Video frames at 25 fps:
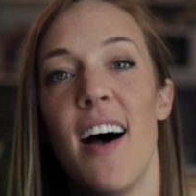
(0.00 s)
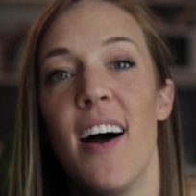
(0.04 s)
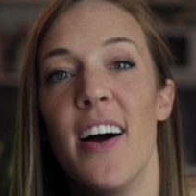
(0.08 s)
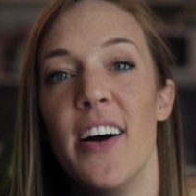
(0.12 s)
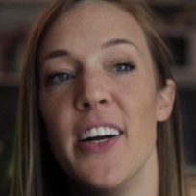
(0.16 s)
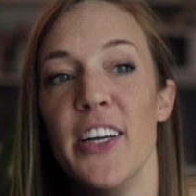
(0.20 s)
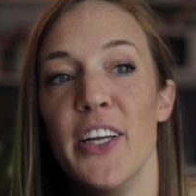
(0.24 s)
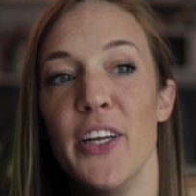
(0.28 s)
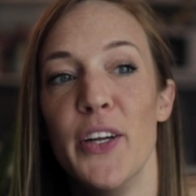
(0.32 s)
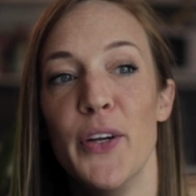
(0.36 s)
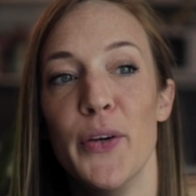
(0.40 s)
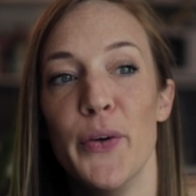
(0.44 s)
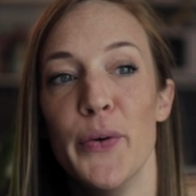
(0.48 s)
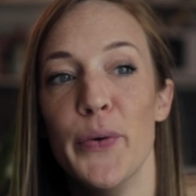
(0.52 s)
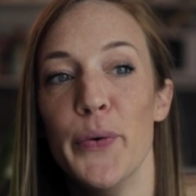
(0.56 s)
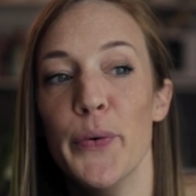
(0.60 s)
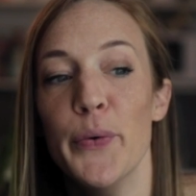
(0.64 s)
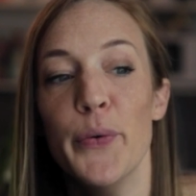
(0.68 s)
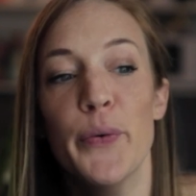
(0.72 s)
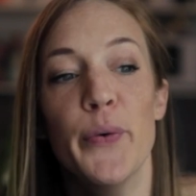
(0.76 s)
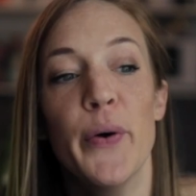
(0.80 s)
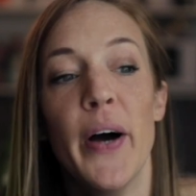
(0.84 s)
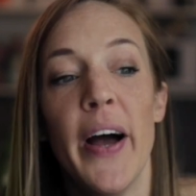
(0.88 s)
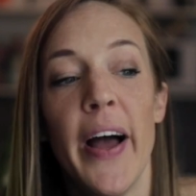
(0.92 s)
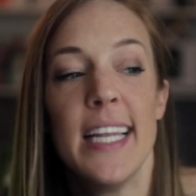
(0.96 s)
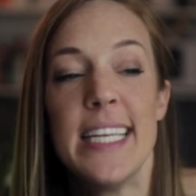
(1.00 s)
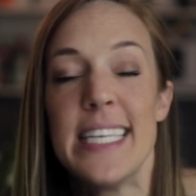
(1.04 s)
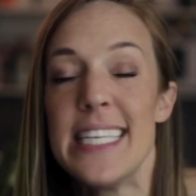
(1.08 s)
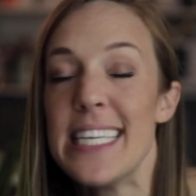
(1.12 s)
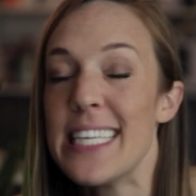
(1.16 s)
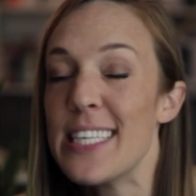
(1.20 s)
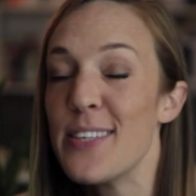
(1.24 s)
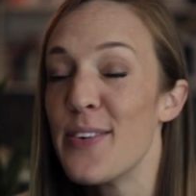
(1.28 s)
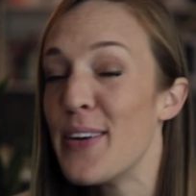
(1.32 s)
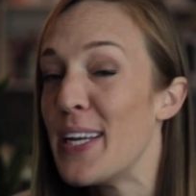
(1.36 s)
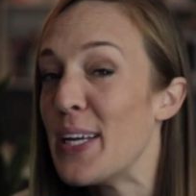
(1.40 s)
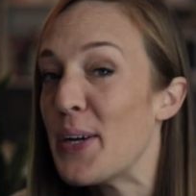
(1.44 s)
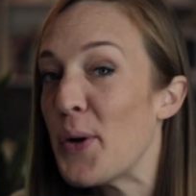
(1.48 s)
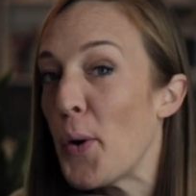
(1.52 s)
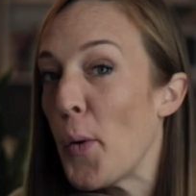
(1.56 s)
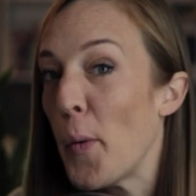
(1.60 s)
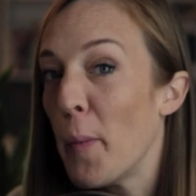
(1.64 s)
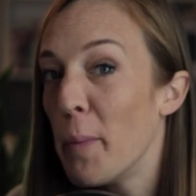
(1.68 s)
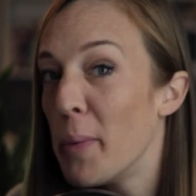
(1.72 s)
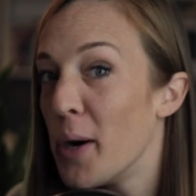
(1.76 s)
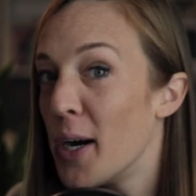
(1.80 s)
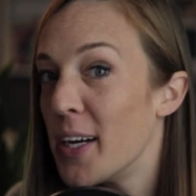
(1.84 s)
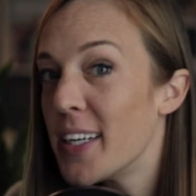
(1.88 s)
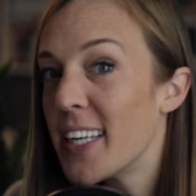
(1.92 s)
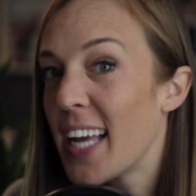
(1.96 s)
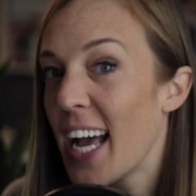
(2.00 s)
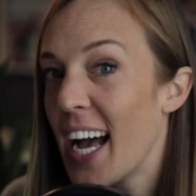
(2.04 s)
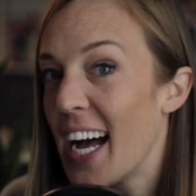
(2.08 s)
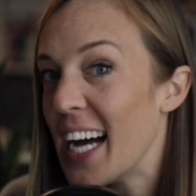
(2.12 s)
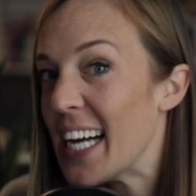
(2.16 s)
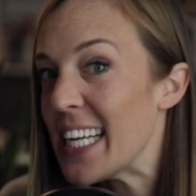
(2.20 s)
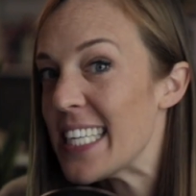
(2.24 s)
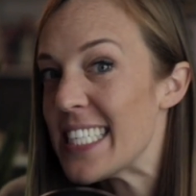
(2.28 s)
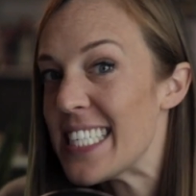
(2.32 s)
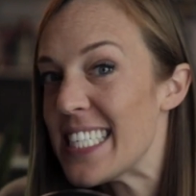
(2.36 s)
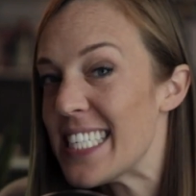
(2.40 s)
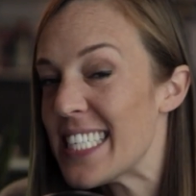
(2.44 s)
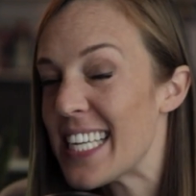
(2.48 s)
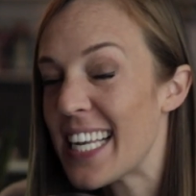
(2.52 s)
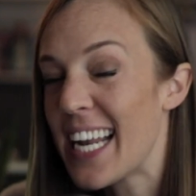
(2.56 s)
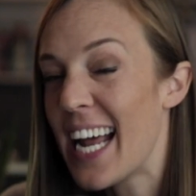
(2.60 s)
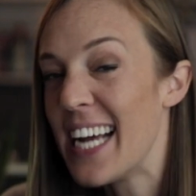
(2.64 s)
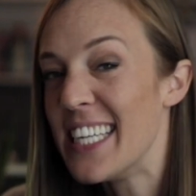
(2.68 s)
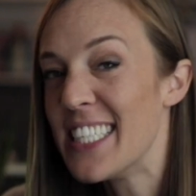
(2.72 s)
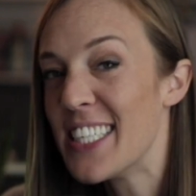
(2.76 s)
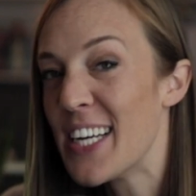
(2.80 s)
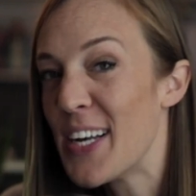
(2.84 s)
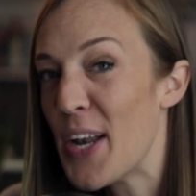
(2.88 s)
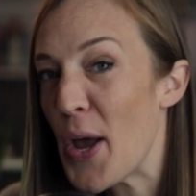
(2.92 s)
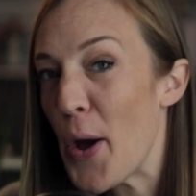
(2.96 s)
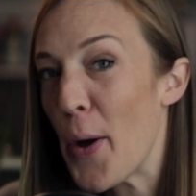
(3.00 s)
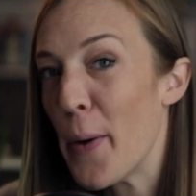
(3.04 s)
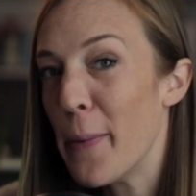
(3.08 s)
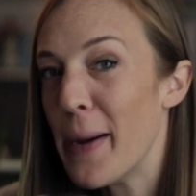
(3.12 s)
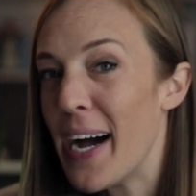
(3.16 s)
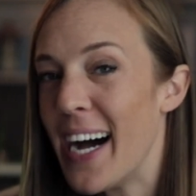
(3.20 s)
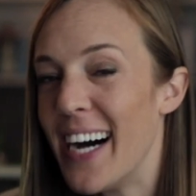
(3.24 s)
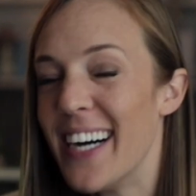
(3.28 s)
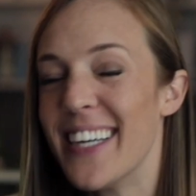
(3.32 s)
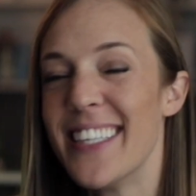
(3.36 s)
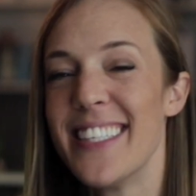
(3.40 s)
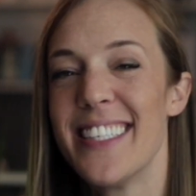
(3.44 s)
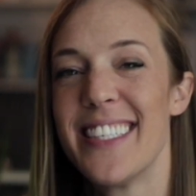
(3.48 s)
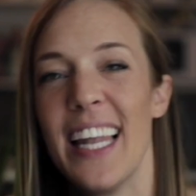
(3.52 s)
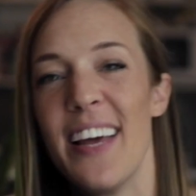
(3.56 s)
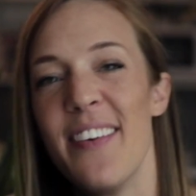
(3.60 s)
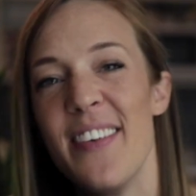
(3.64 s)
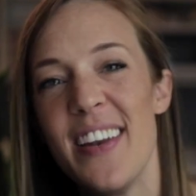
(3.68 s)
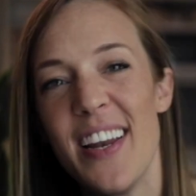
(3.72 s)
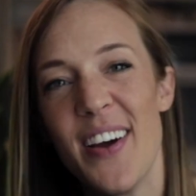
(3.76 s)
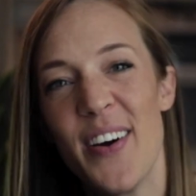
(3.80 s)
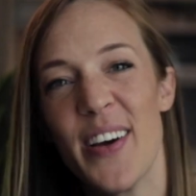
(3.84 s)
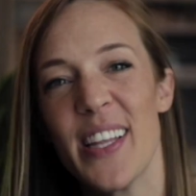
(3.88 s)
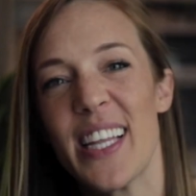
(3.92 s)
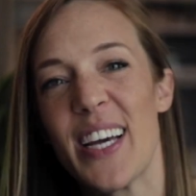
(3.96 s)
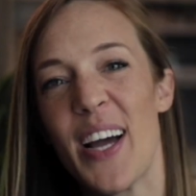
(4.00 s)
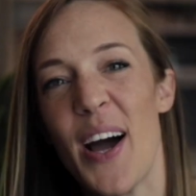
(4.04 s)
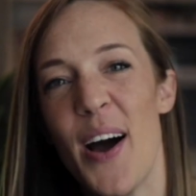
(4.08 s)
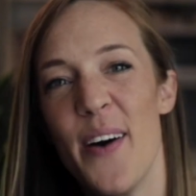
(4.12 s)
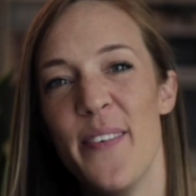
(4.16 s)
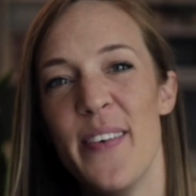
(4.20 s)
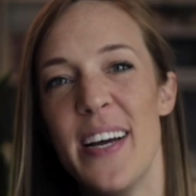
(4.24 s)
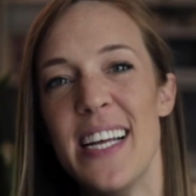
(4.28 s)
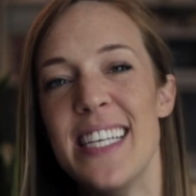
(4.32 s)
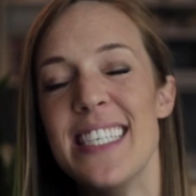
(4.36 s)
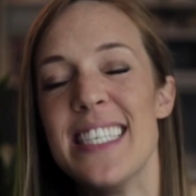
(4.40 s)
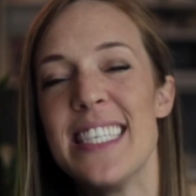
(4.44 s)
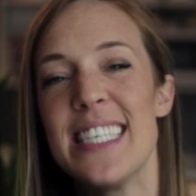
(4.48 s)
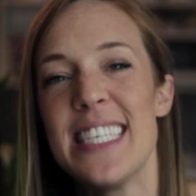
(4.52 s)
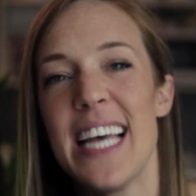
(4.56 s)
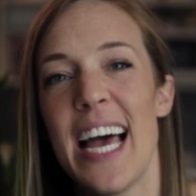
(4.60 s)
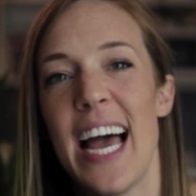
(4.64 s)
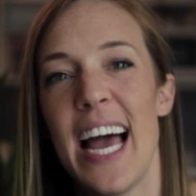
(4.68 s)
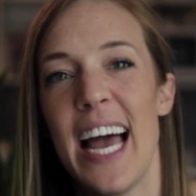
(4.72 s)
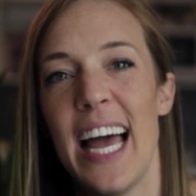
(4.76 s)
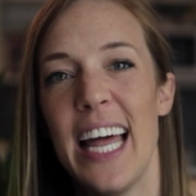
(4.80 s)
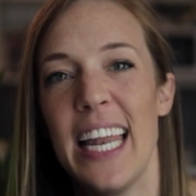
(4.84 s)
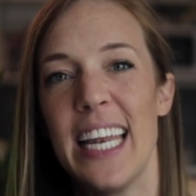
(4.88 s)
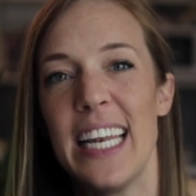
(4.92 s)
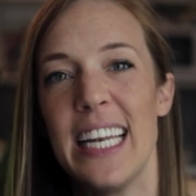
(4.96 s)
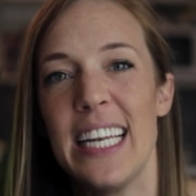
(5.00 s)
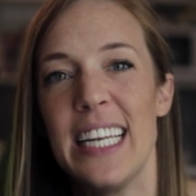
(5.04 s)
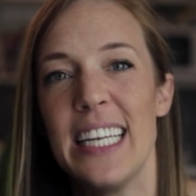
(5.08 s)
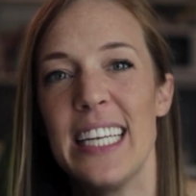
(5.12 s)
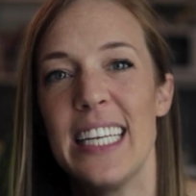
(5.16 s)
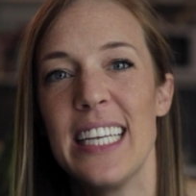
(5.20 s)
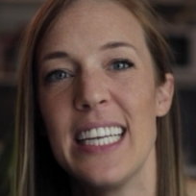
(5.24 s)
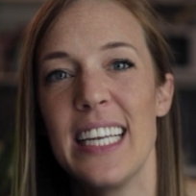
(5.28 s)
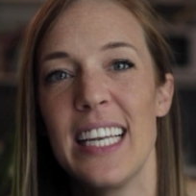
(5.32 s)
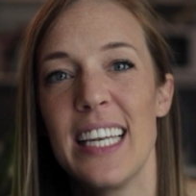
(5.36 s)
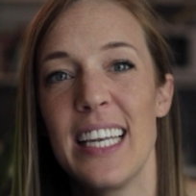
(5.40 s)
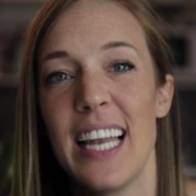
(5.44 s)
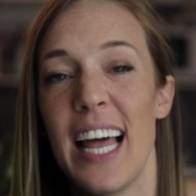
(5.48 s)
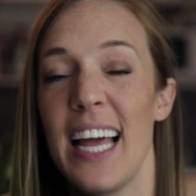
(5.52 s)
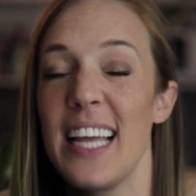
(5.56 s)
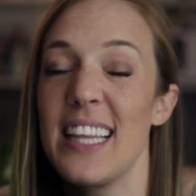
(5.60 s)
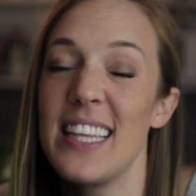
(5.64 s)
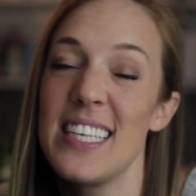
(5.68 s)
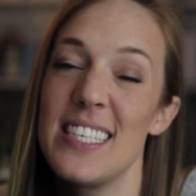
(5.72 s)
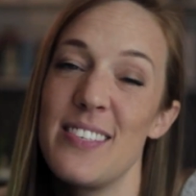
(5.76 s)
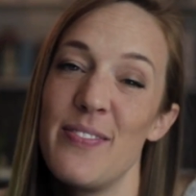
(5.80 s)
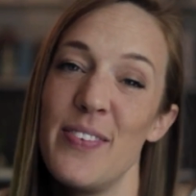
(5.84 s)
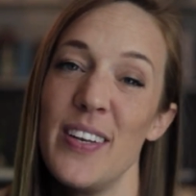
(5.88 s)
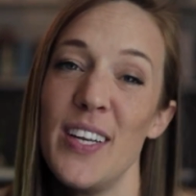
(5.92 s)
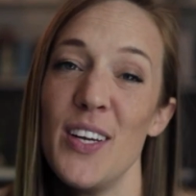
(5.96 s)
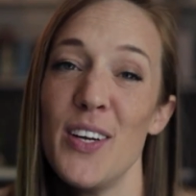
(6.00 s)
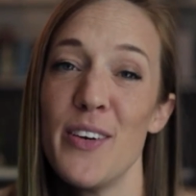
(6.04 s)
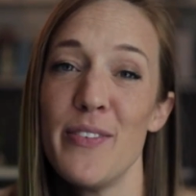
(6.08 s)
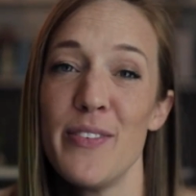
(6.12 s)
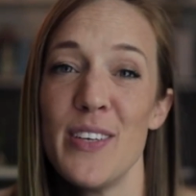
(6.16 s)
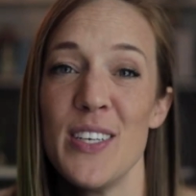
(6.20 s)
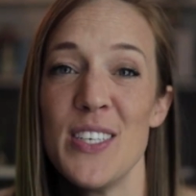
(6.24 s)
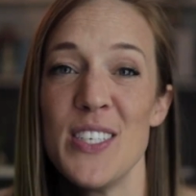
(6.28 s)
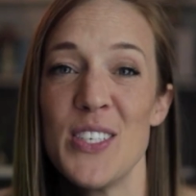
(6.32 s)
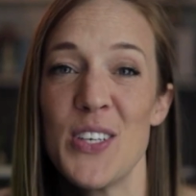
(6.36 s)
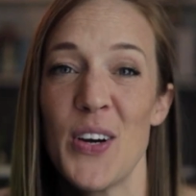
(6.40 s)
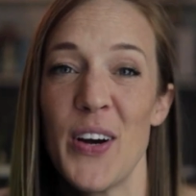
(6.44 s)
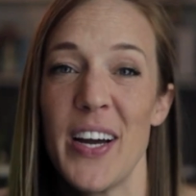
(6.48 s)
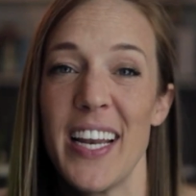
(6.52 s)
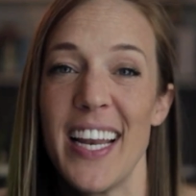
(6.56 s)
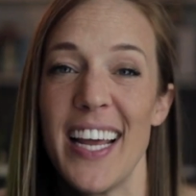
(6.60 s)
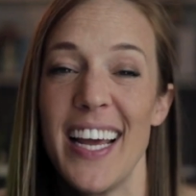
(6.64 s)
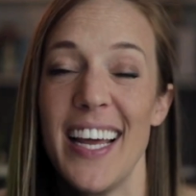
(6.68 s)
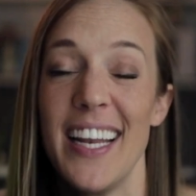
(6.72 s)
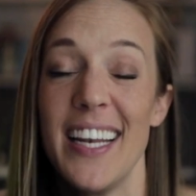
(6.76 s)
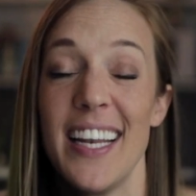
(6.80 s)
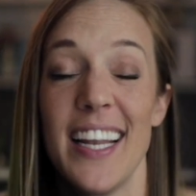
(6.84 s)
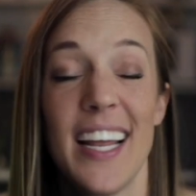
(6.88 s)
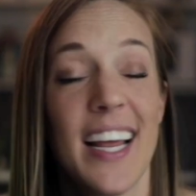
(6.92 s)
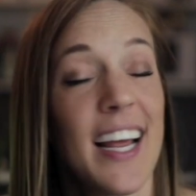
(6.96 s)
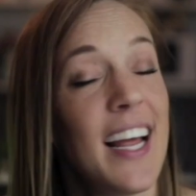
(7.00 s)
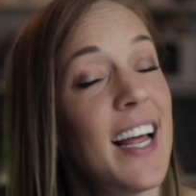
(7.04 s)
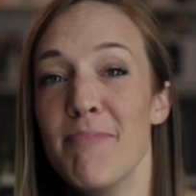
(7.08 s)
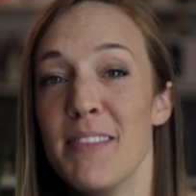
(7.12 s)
Are you listening to any cool podcasts that I should know about? Let me know in the comments, and like this video if you enjoyed it.